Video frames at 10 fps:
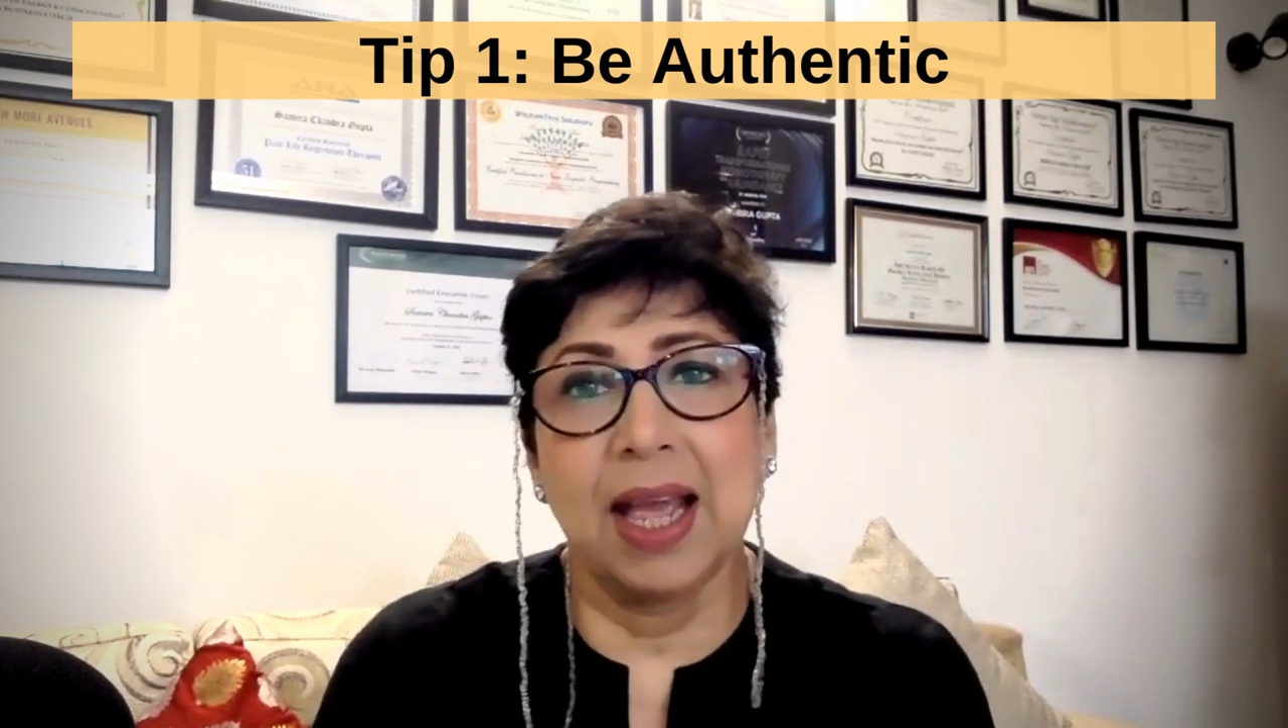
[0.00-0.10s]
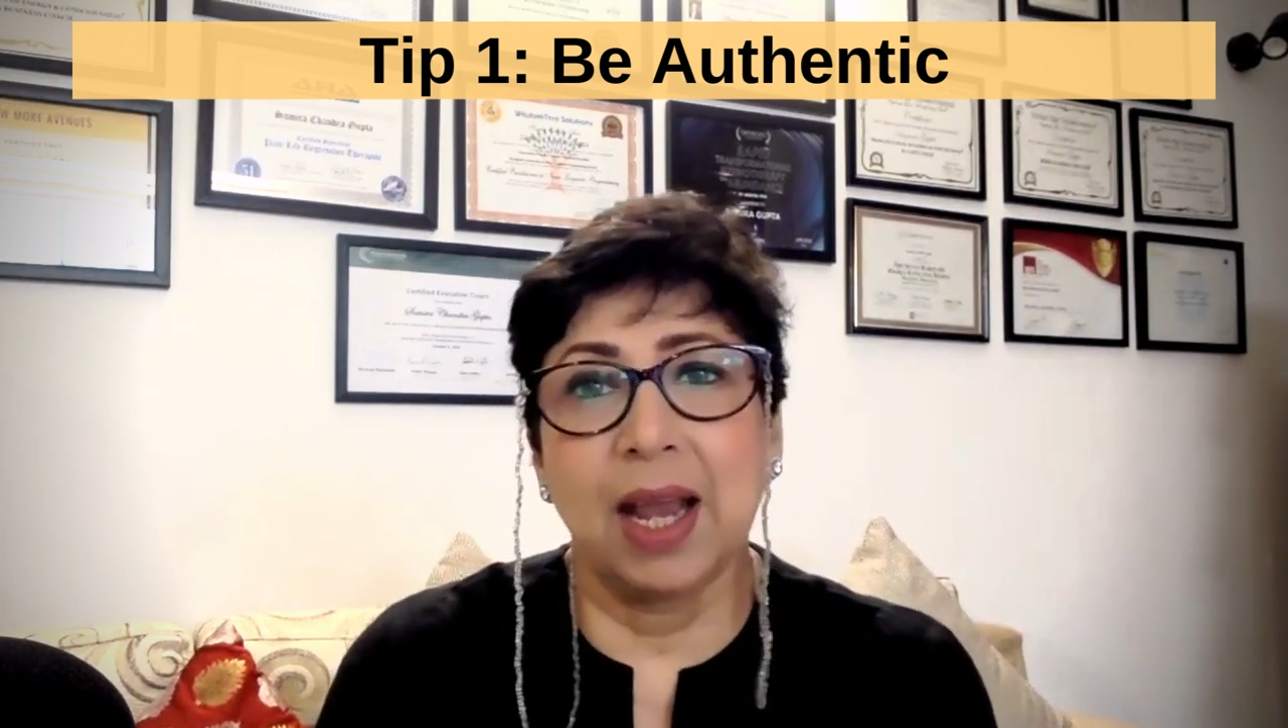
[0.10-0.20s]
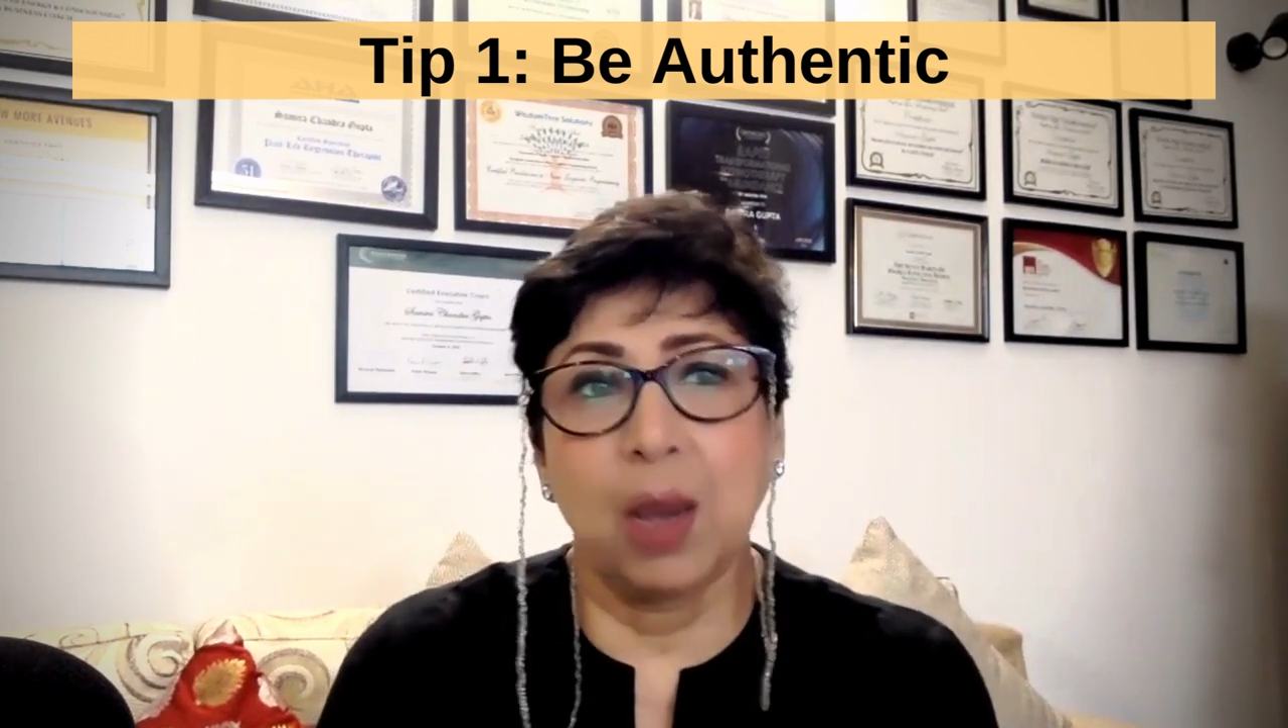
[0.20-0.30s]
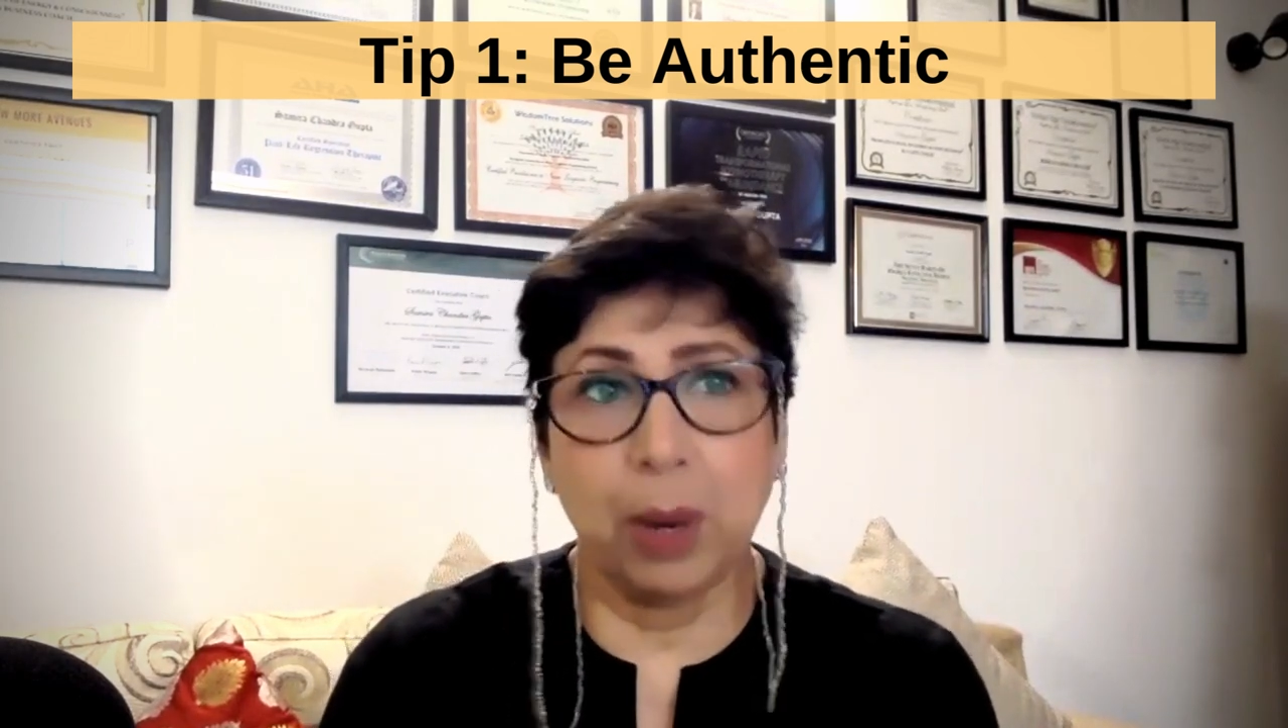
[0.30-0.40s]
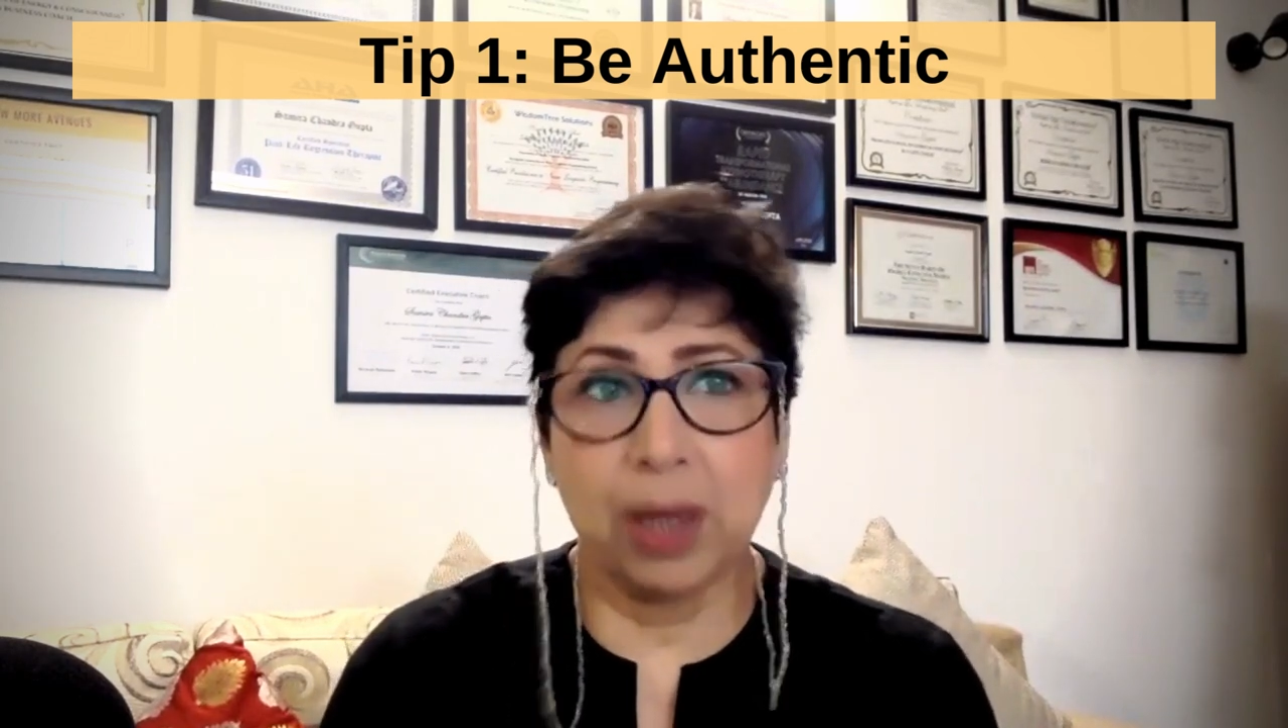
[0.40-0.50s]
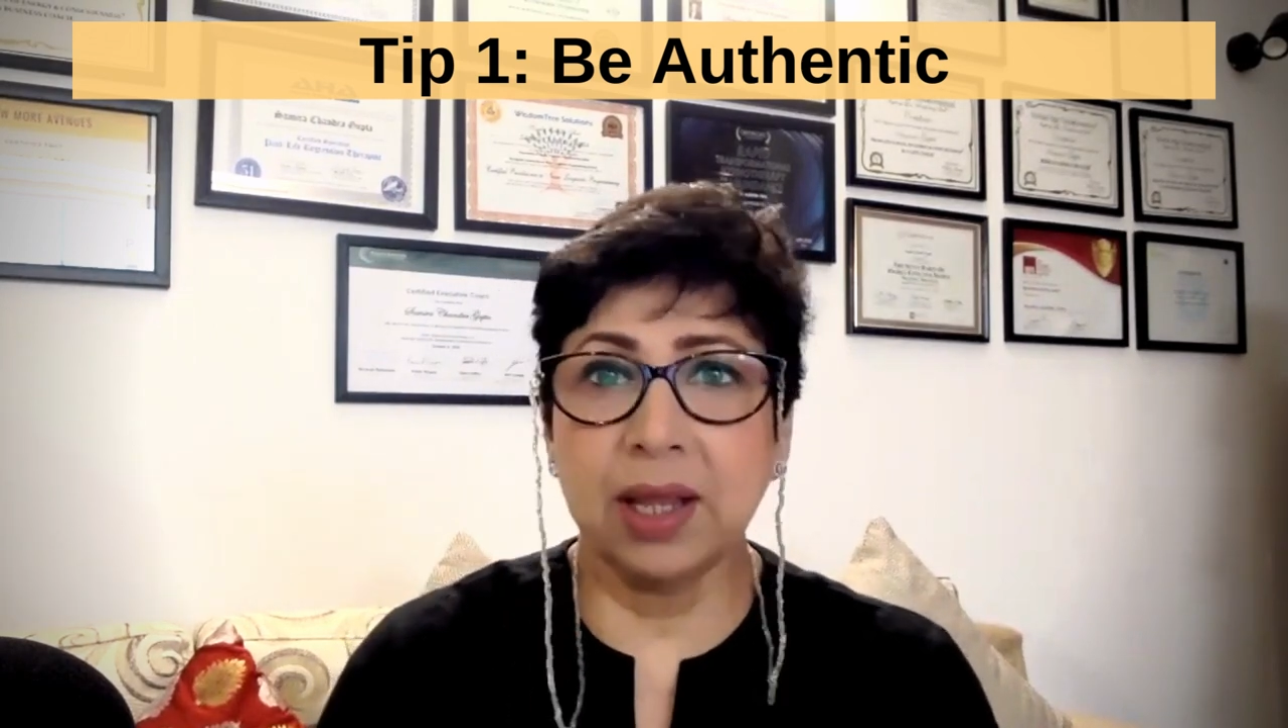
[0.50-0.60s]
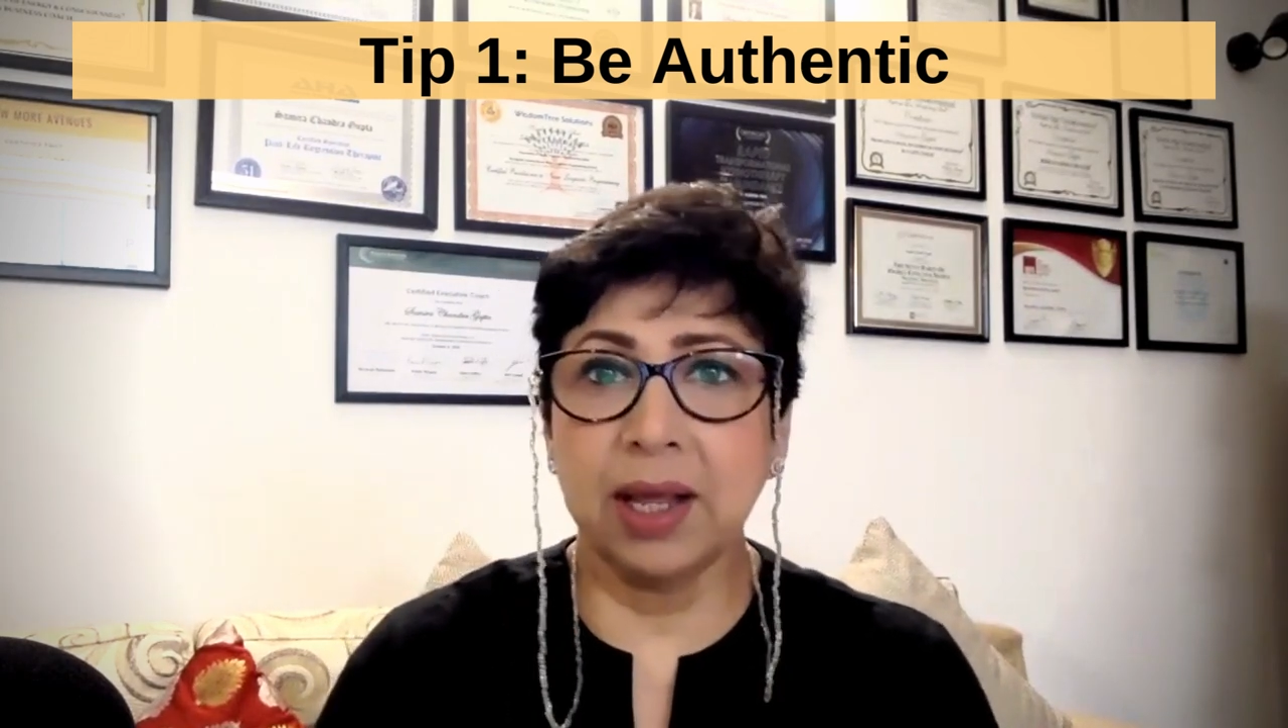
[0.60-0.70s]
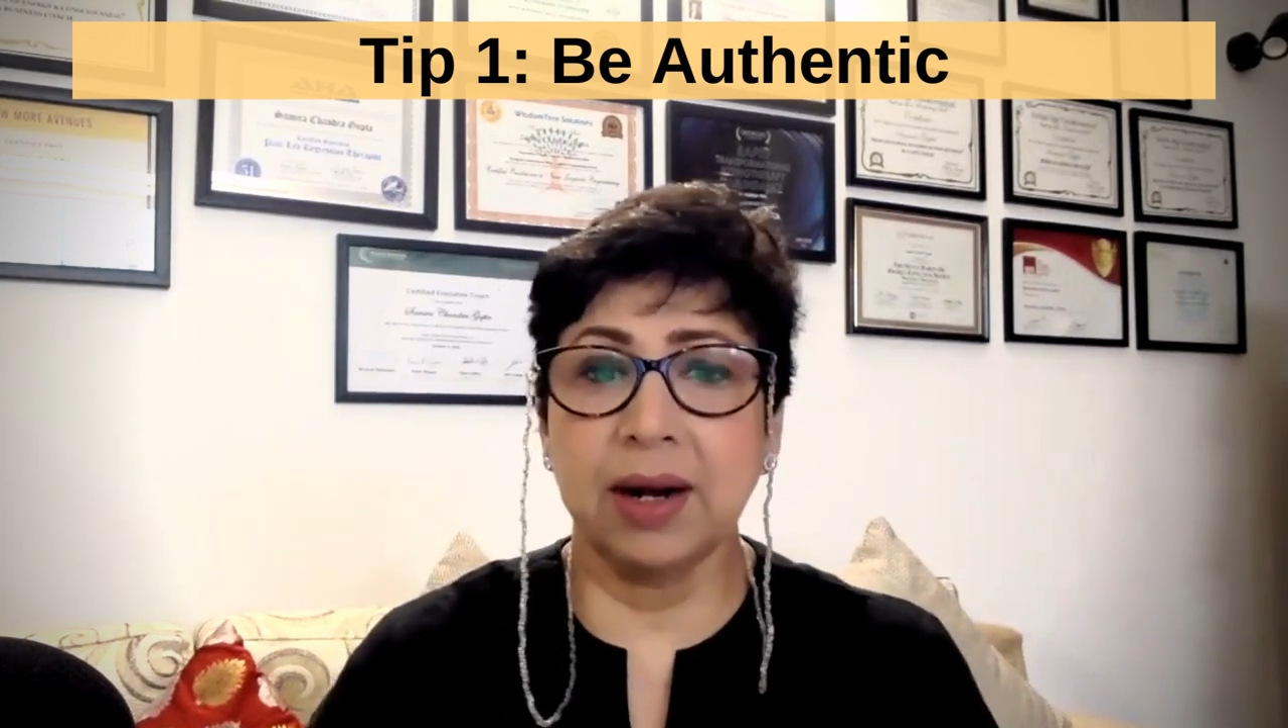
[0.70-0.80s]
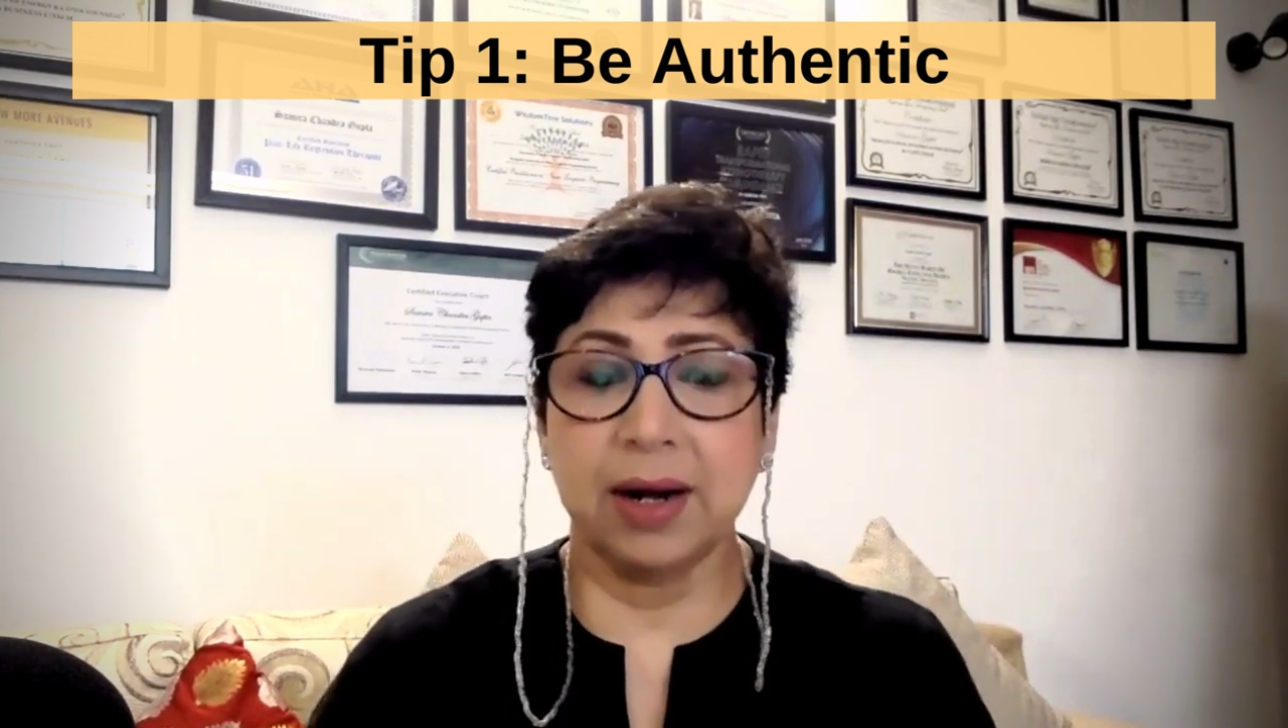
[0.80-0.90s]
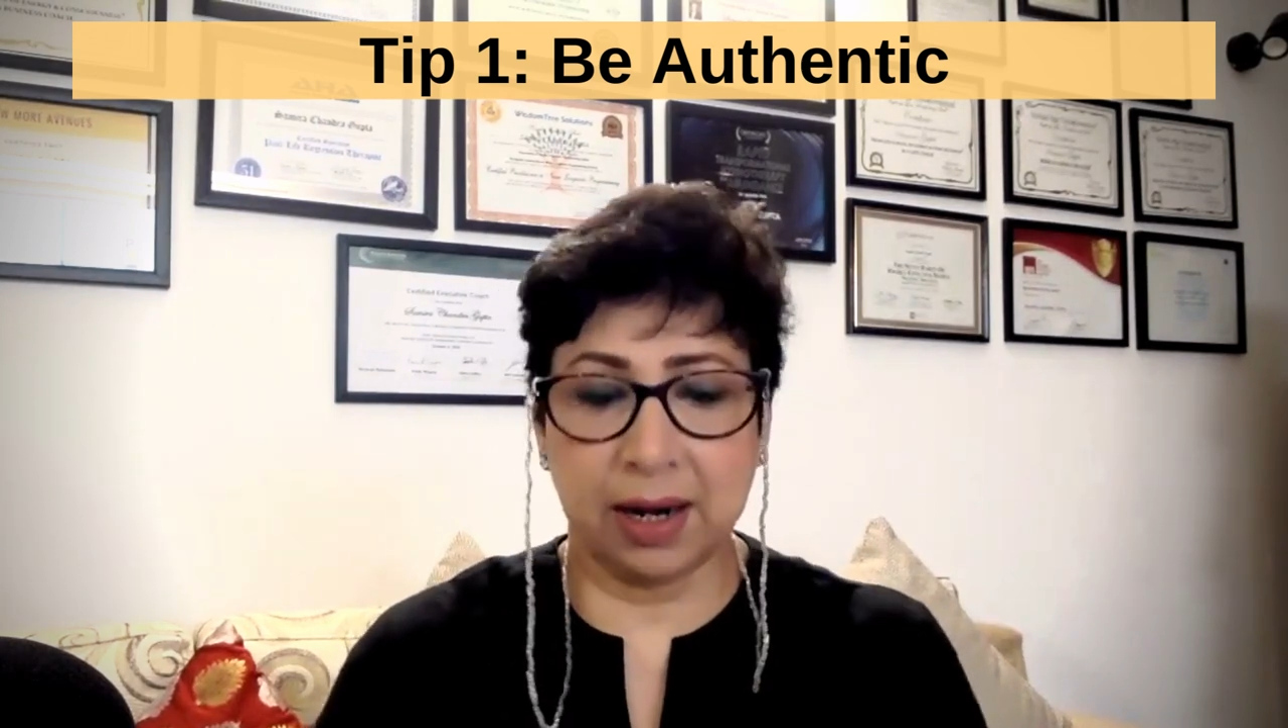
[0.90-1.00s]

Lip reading: And I went there